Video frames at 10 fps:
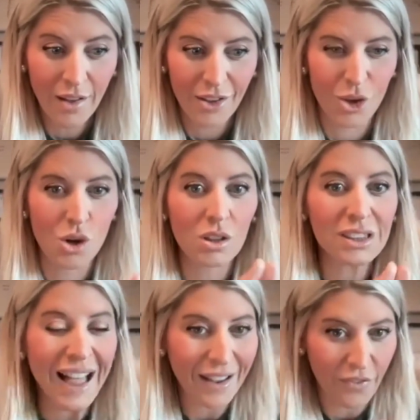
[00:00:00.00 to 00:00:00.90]
your
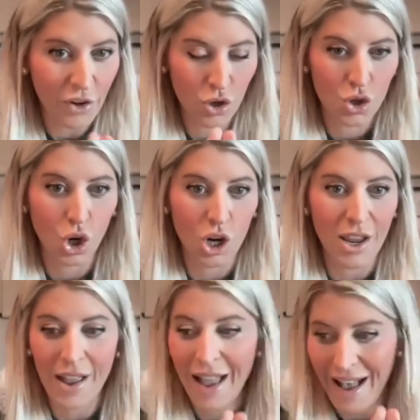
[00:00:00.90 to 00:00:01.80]
life and your
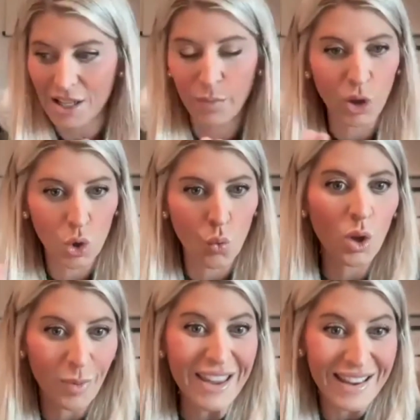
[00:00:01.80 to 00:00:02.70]
journey as a builder
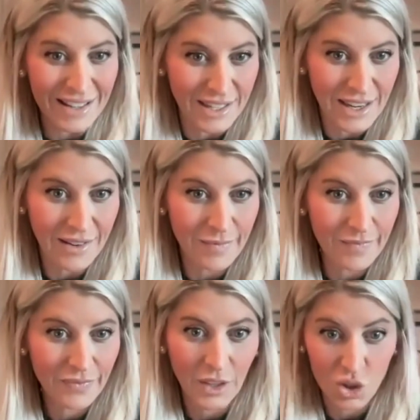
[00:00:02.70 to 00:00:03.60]
will be easy.
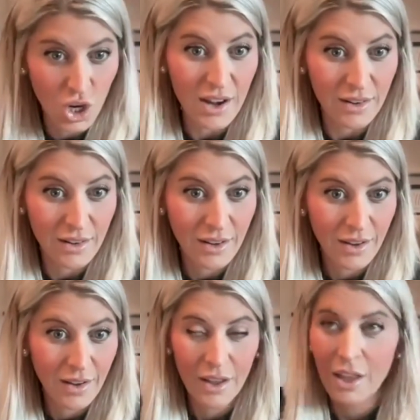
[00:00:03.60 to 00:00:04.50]
Legit.
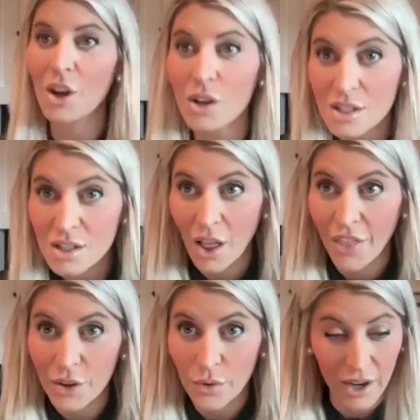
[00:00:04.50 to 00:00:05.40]
There is
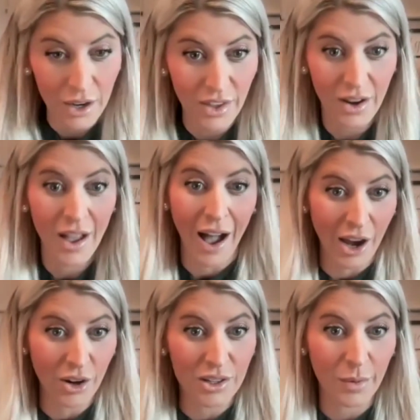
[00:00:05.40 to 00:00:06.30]
nothing greater than
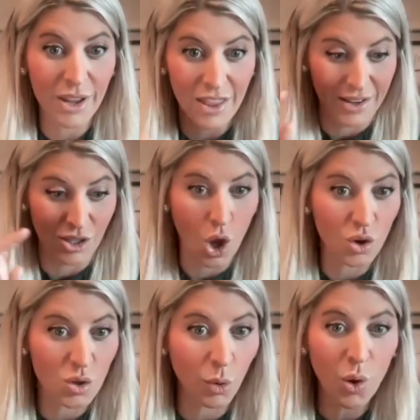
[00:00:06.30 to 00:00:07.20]
hiring somebody that is
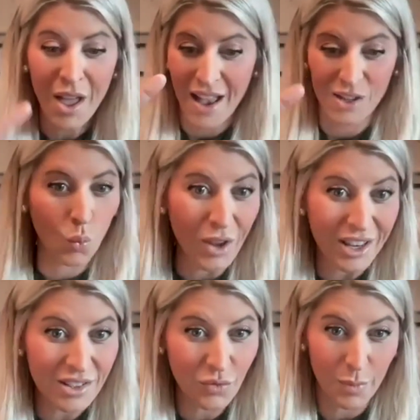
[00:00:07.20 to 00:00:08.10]
coachable, has
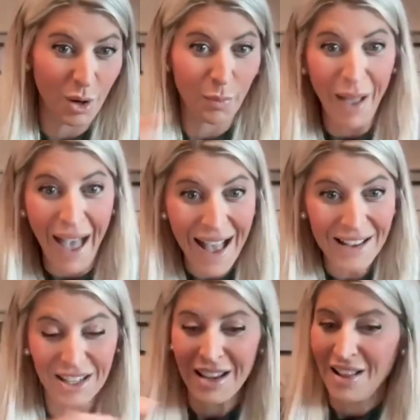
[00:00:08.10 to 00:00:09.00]
wins from their
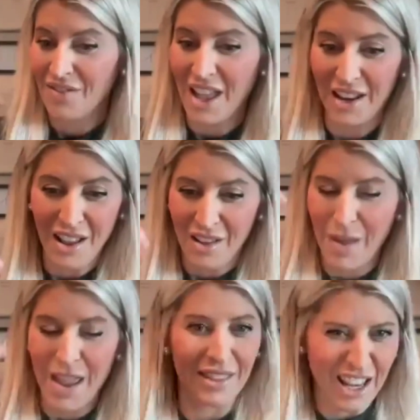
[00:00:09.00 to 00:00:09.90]
past, that,
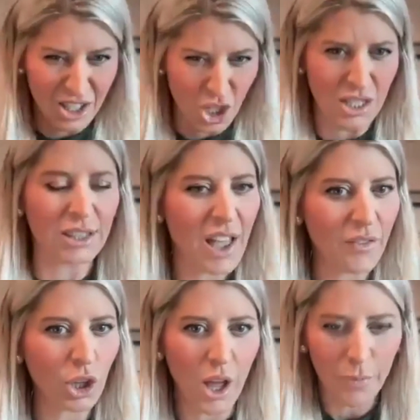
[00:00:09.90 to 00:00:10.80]
man, they just
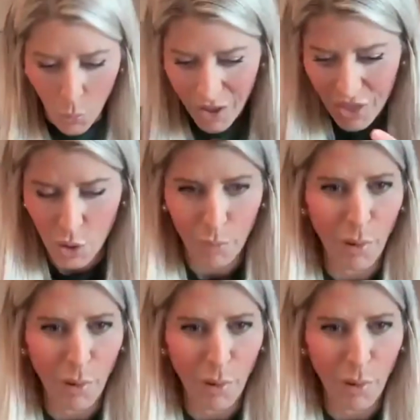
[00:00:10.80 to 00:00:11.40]
level up the way that their